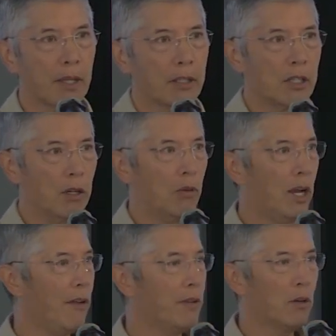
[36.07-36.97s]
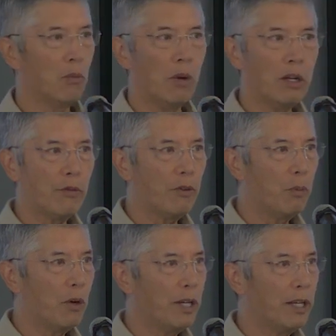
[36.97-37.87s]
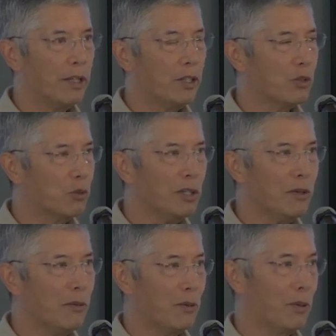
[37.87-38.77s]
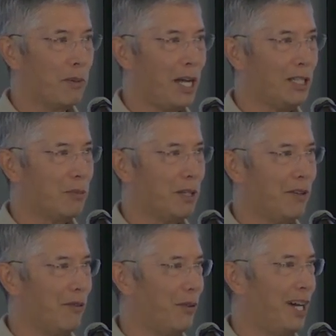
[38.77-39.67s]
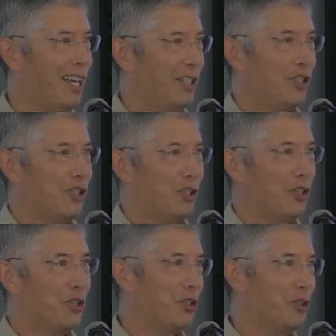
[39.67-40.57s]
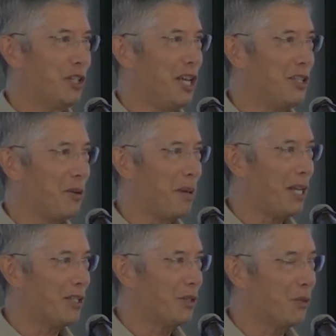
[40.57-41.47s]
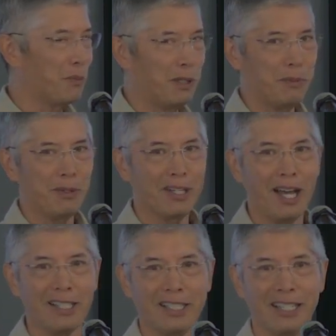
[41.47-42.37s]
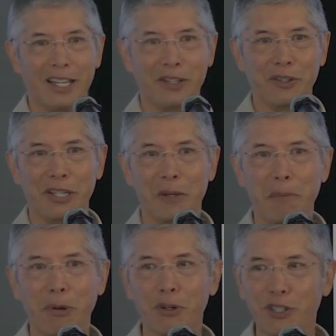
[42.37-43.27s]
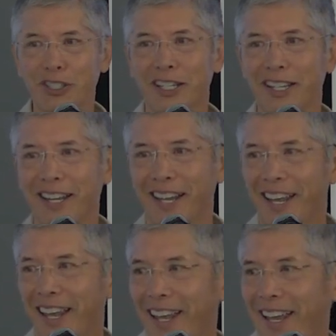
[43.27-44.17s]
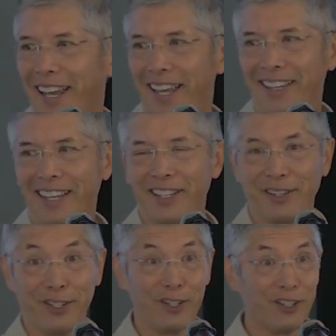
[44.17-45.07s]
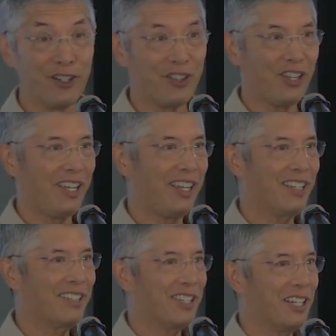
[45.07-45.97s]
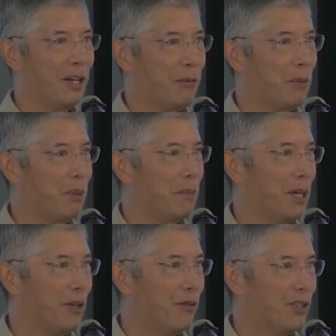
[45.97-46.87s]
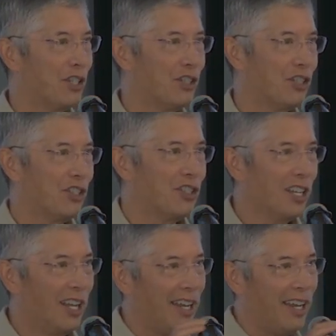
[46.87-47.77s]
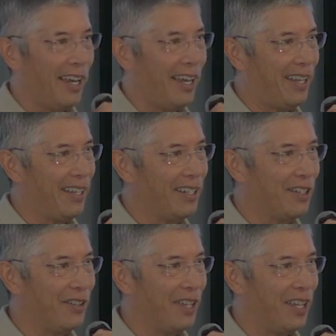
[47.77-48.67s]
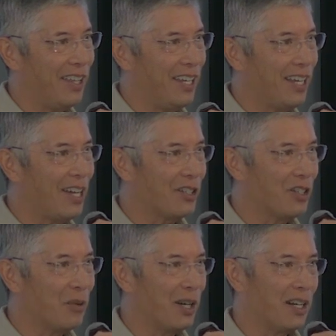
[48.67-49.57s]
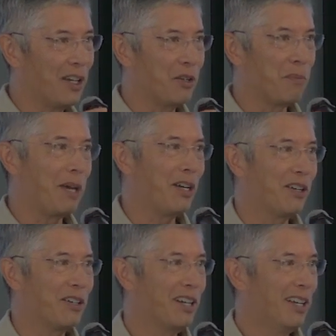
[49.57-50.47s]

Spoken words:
So we're having a wonderful morning. This really reminds me of just the good old days in medicine where people got together in person and they learned things that helped them be better physicians, and you know they got to know one another better.